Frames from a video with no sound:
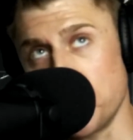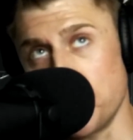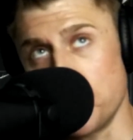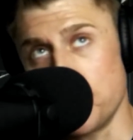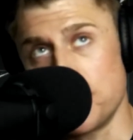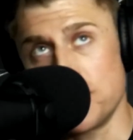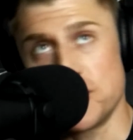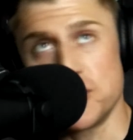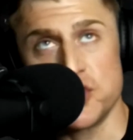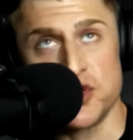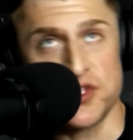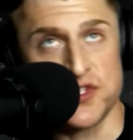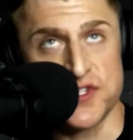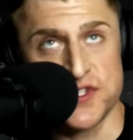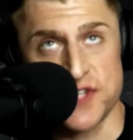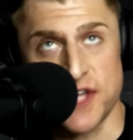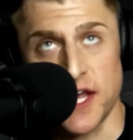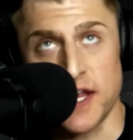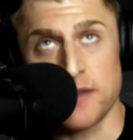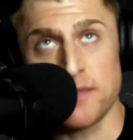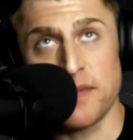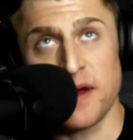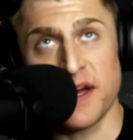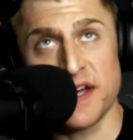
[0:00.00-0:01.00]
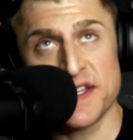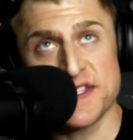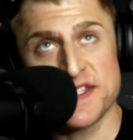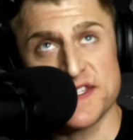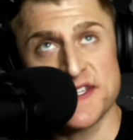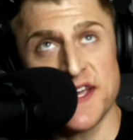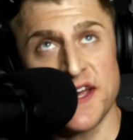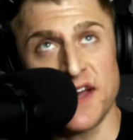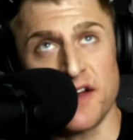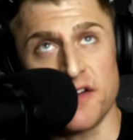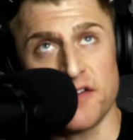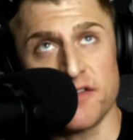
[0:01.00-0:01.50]
should stand by
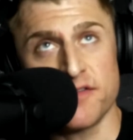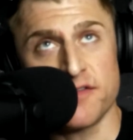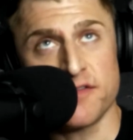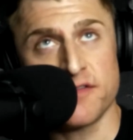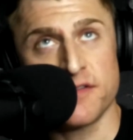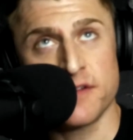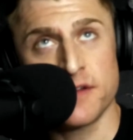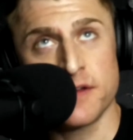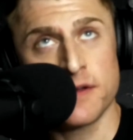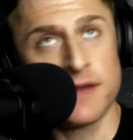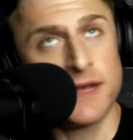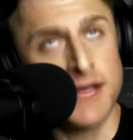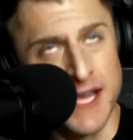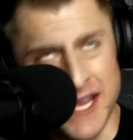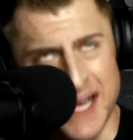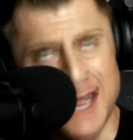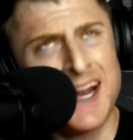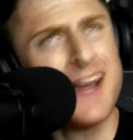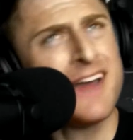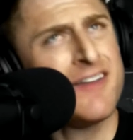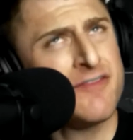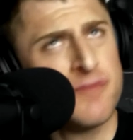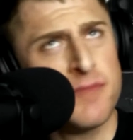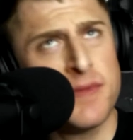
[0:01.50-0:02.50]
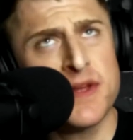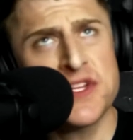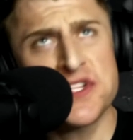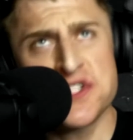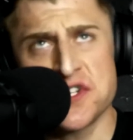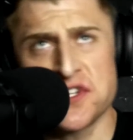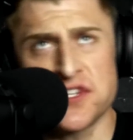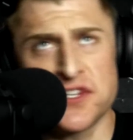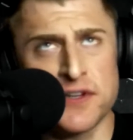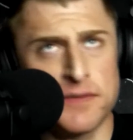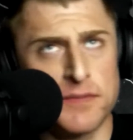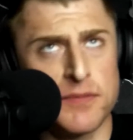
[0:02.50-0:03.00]
itself, and I've
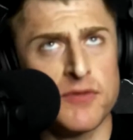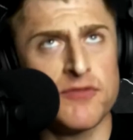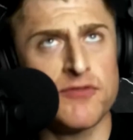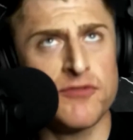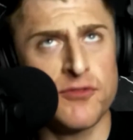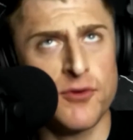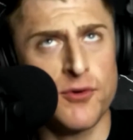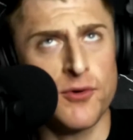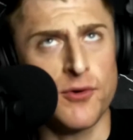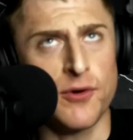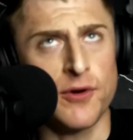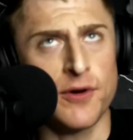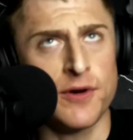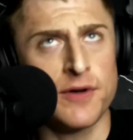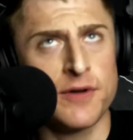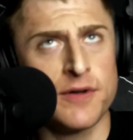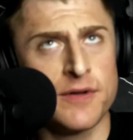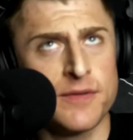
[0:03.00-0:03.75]
mentioned it before.